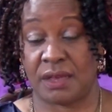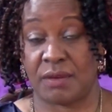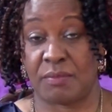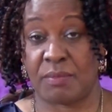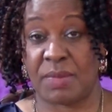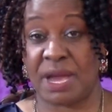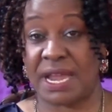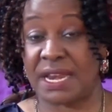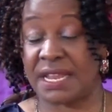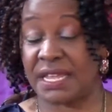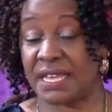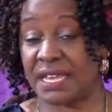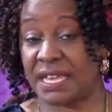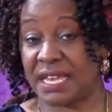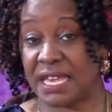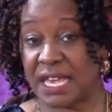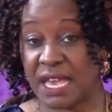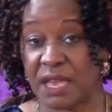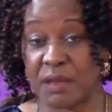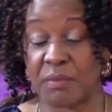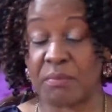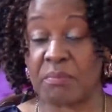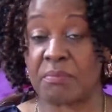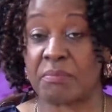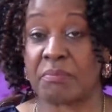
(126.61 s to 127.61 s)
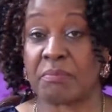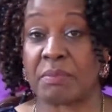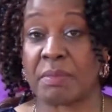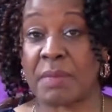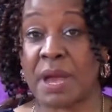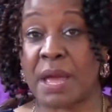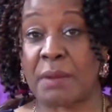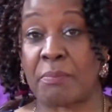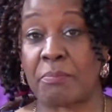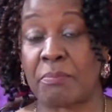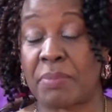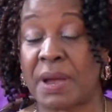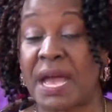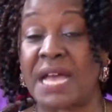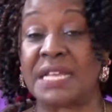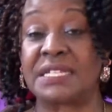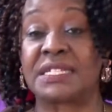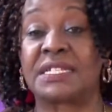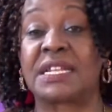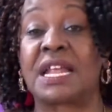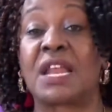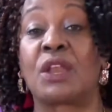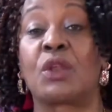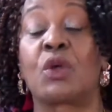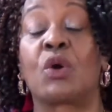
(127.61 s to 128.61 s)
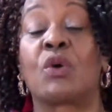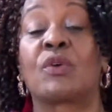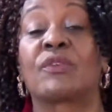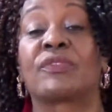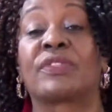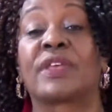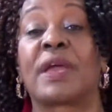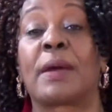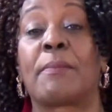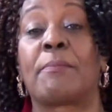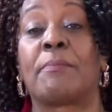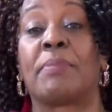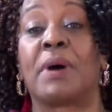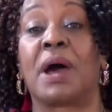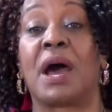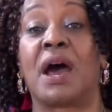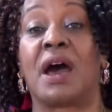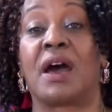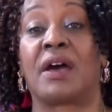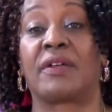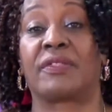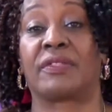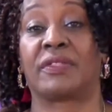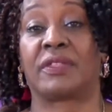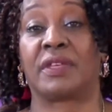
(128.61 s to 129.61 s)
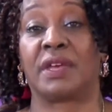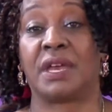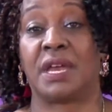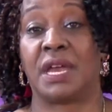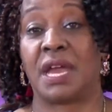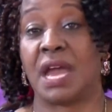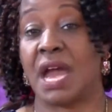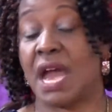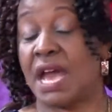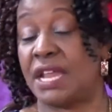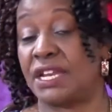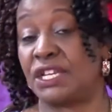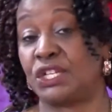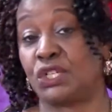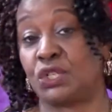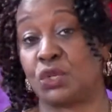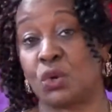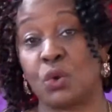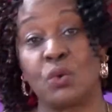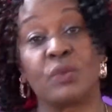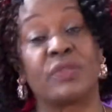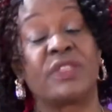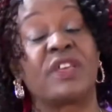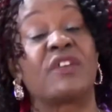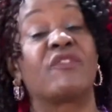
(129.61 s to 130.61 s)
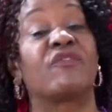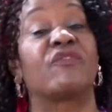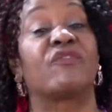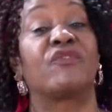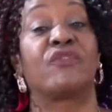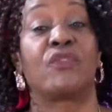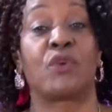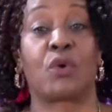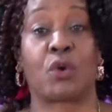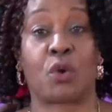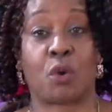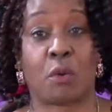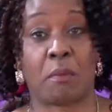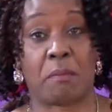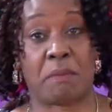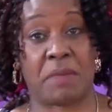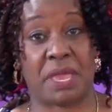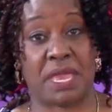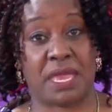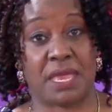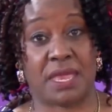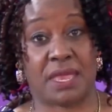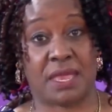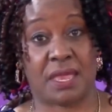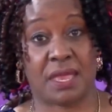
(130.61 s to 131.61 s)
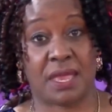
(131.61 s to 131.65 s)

but he came and passed along their path, and he told them, follow me.